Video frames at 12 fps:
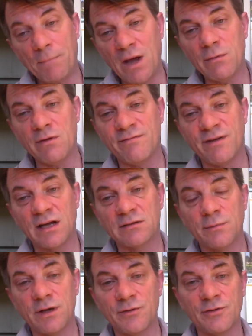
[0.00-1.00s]
I'm in fact
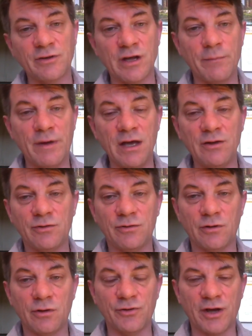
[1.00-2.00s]
about the same age as
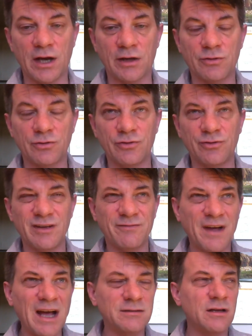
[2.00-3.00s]
those actors. In
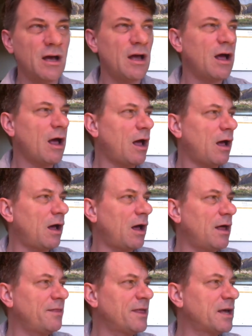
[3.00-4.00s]
fact,
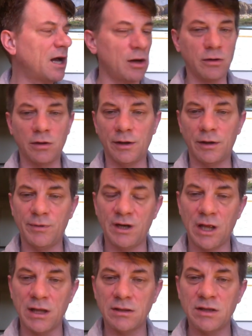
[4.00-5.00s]
I think I look a little bit
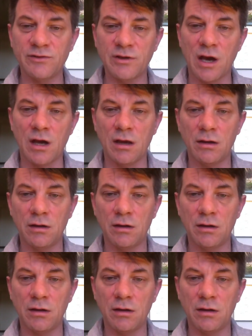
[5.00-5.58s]
like this guy.